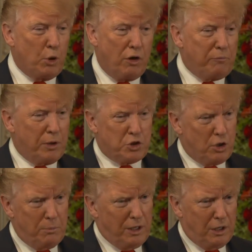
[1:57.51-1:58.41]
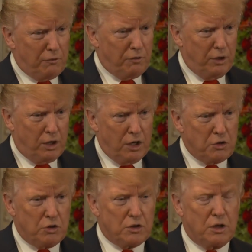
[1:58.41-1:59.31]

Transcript: off by so many different countries.